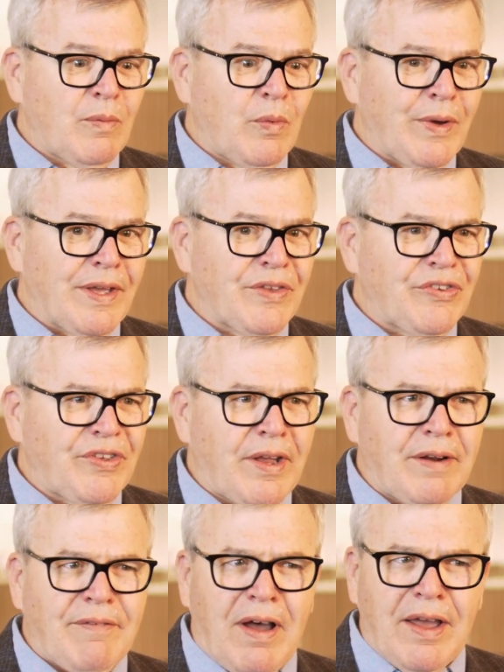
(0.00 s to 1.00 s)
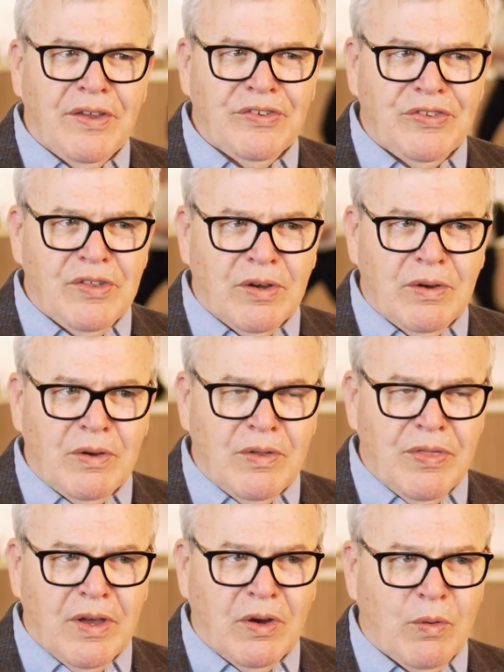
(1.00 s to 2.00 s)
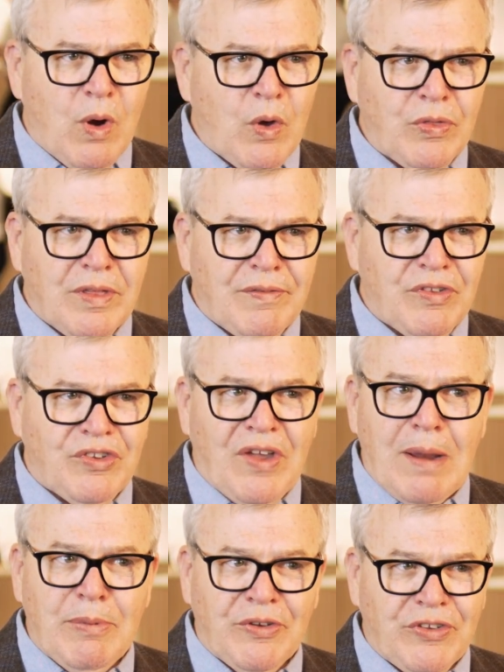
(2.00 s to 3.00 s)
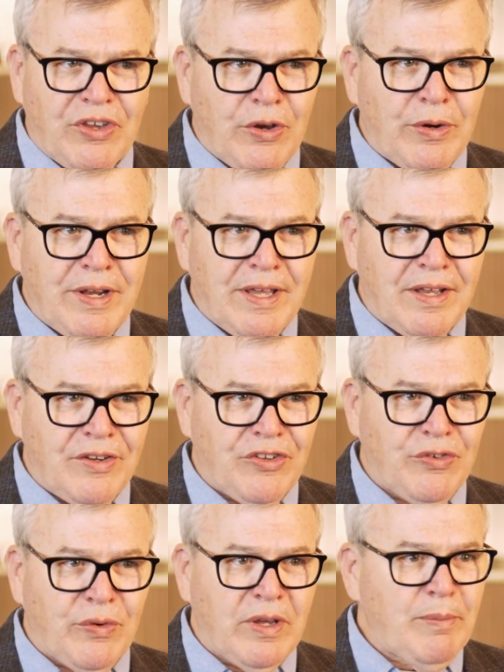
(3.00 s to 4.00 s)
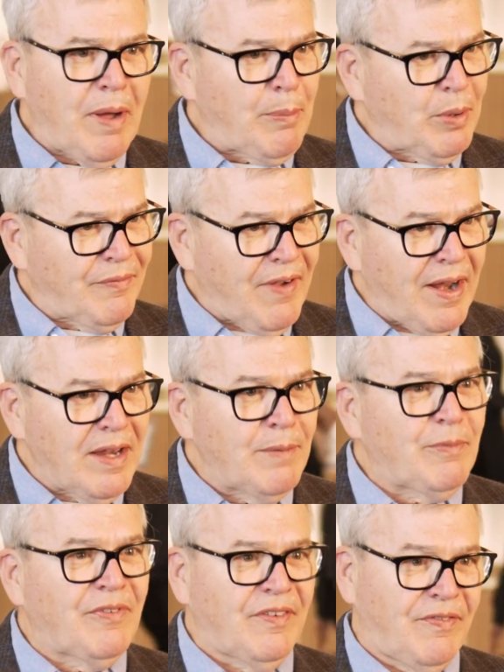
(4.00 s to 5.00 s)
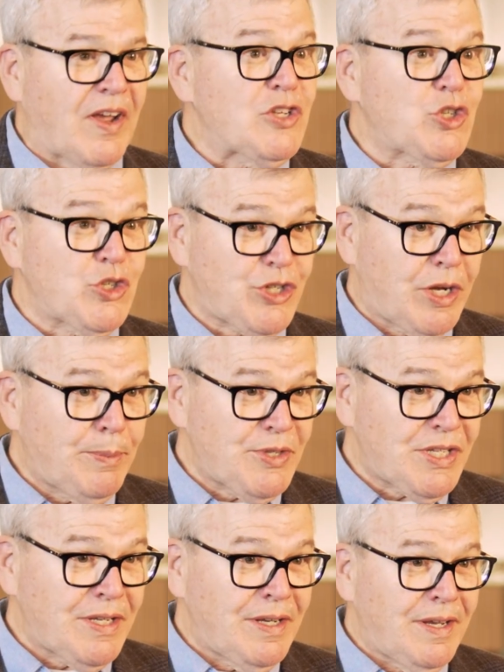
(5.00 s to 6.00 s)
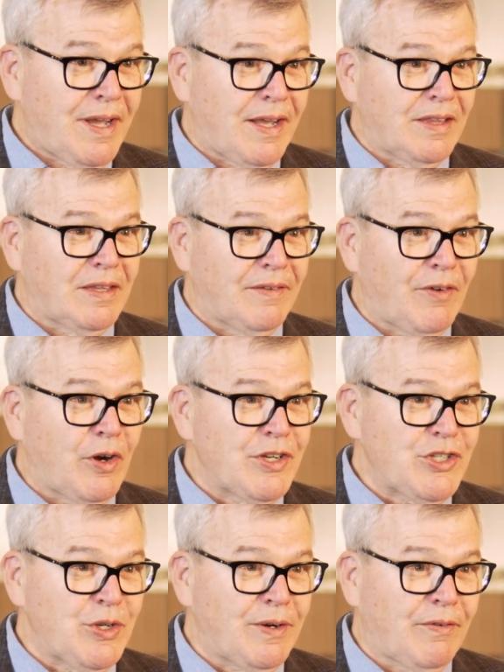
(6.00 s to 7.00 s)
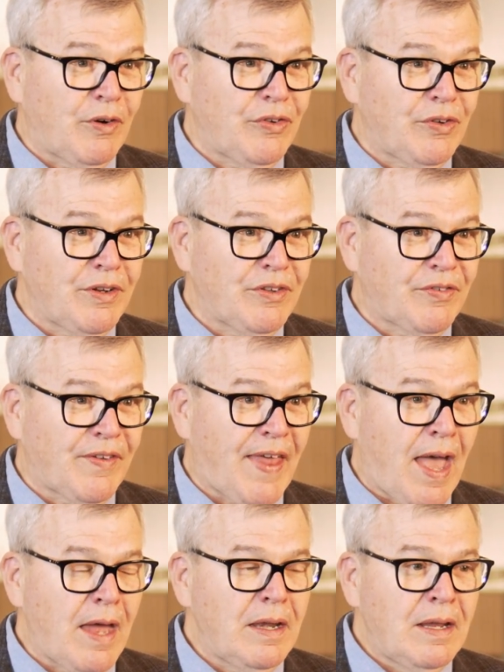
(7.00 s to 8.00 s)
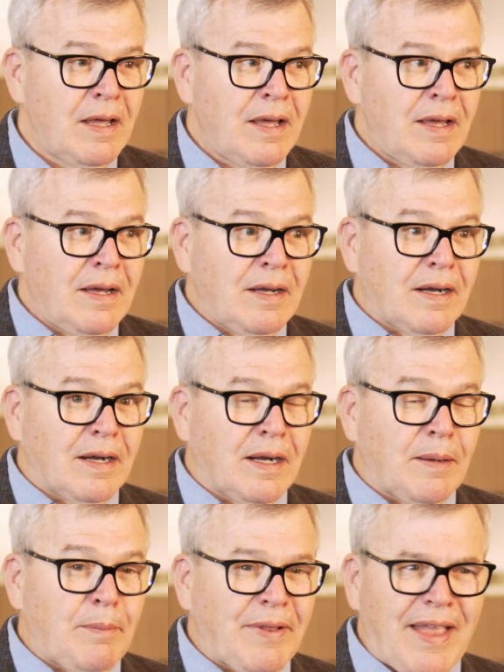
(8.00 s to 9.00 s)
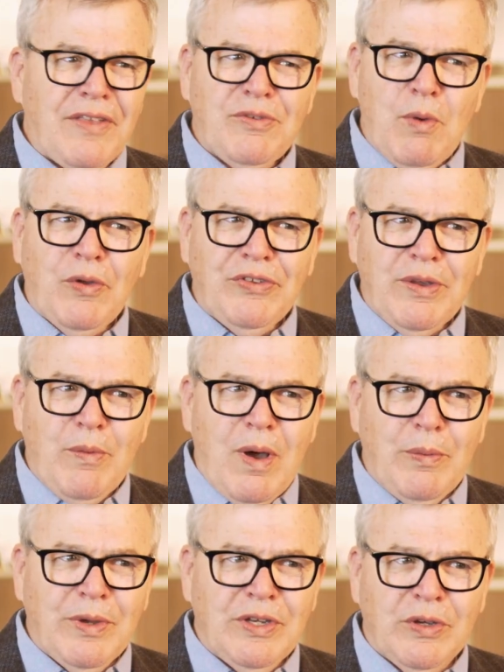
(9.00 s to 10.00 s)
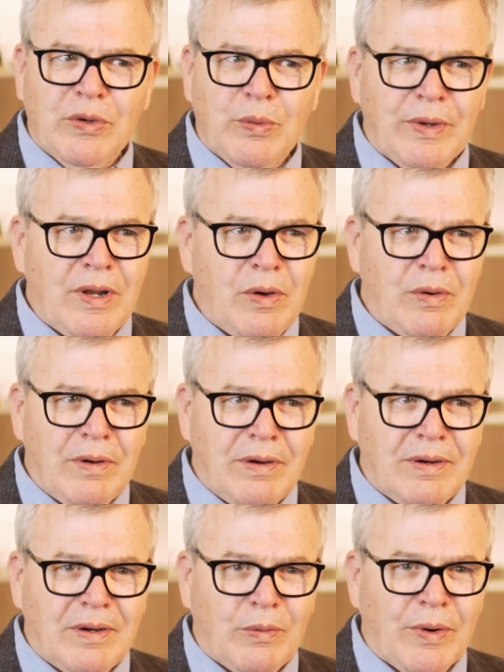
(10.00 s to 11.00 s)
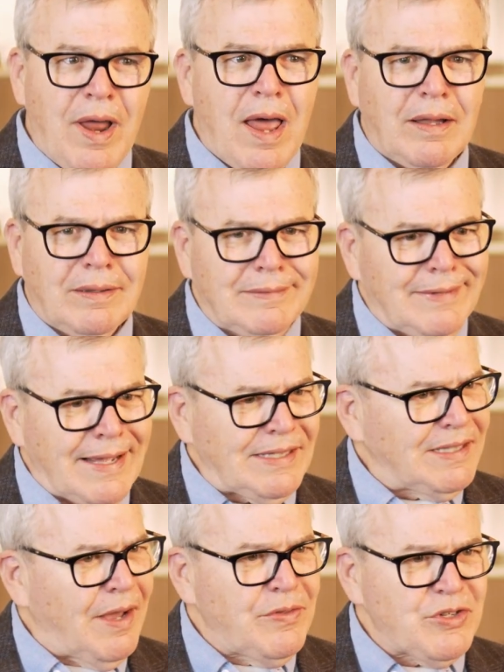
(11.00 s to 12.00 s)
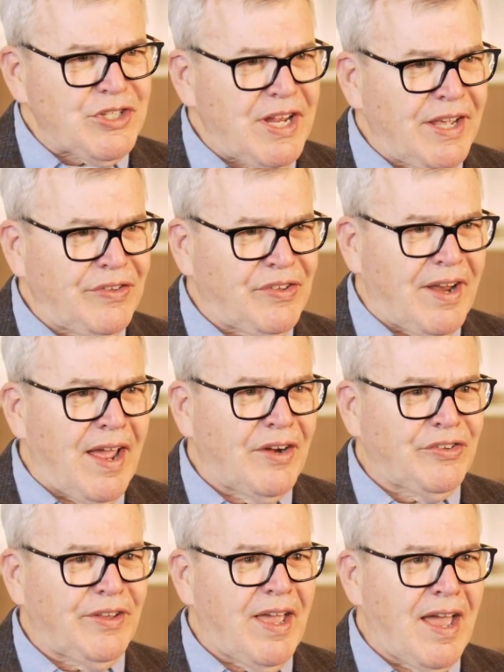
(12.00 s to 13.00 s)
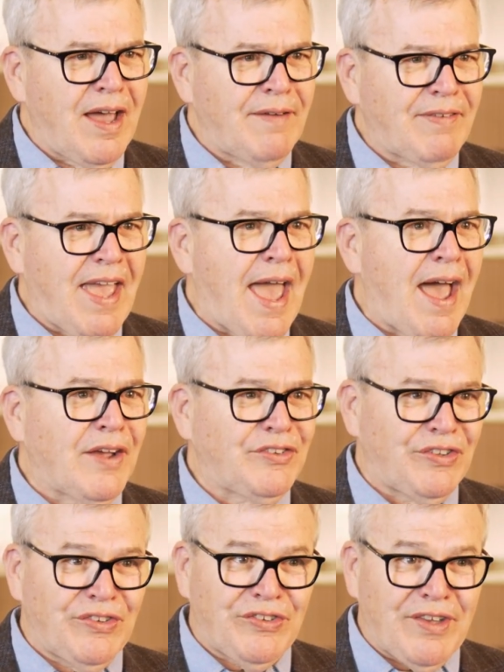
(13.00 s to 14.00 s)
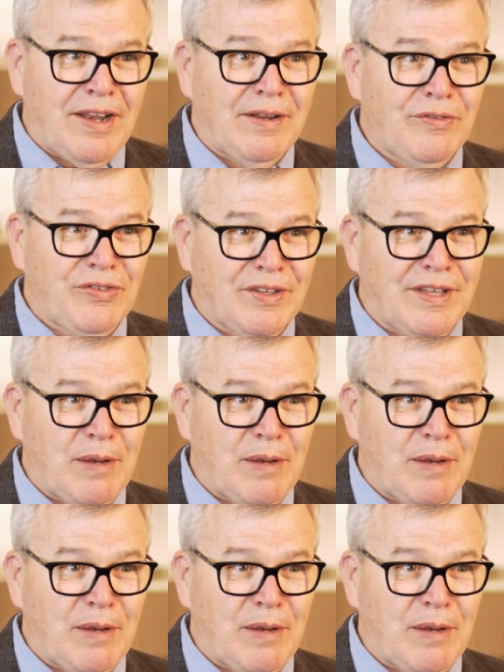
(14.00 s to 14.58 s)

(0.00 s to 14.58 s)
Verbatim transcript: We incentivize the, the growth of the cybersecurity industry by providing professorships at the various universities for that. But that's mostly what we do. We don't we're not like other states that actually have cash incentives that